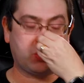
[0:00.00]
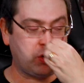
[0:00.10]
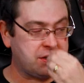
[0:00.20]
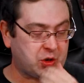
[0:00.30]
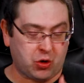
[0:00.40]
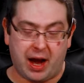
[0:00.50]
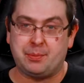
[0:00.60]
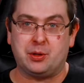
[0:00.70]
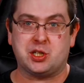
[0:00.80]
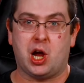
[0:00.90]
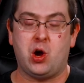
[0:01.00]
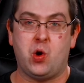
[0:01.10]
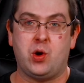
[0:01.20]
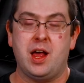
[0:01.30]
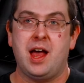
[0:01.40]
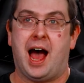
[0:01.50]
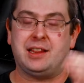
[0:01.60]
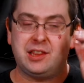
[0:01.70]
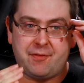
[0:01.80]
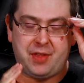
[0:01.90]
Incredible tone. I
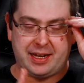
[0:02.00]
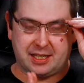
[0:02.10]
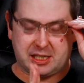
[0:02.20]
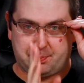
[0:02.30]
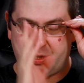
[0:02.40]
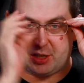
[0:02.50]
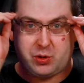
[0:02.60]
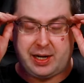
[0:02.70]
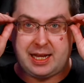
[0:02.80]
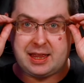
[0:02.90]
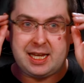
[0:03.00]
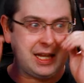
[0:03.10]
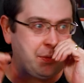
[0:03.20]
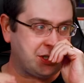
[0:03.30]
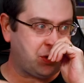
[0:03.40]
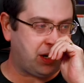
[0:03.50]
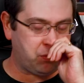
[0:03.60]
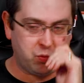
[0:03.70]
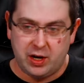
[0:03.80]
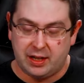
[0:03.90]
loved, like, the split screening thing they were doing. It
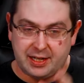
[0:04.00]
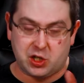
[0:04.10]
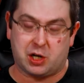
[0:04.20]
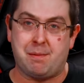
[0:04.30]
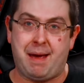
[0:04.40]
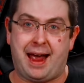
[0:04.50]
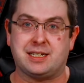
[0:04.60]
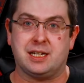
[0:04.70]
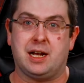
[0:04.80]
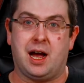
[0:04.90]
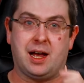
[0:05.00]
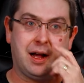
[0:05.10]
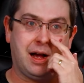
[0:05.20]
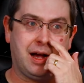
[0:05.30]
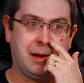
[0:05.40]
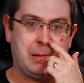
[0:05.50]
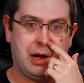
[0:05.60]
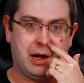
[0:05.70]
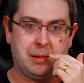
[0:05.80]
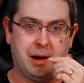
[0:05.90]
really took me back to
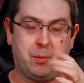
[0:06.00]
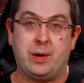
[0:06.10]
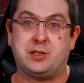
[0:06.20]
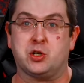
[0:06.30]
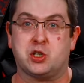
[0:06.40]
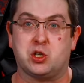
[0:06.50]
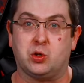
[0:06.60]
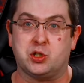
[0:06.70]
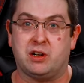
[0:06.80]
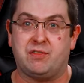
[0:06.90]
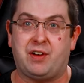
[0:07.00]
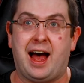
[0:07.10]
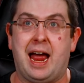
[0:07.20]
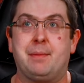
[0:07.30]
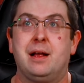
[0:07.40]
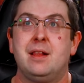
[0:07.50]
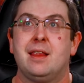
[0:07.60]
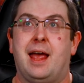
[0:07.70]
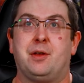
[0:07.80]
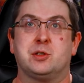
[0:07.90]
a Winter Soldier vibe
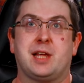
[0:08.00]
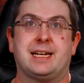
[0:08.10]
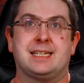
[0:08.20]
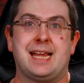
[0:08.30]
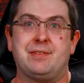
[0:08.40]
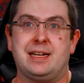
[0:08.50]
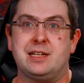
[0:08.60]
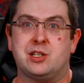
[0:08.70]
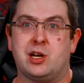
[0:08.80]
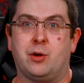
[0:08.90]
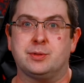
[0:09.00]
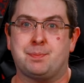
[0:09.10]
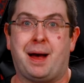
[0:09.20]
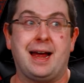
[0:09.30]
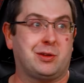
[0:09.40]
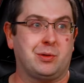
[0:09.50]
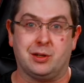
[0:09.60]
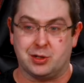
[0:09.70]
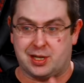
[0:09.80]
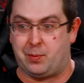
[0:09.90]
and those, like, 70s, you know, spy
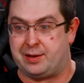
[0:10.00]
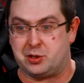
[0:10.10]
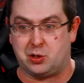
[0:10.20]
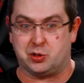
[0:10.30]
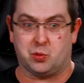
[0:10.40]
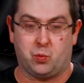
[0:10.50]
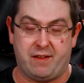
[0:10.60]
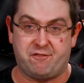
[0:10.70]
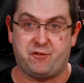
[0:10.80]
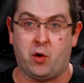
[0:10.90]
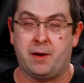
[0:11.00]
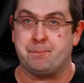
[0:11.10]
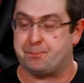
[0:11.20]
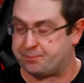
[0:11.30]
thrillers that Winter Soldier went for.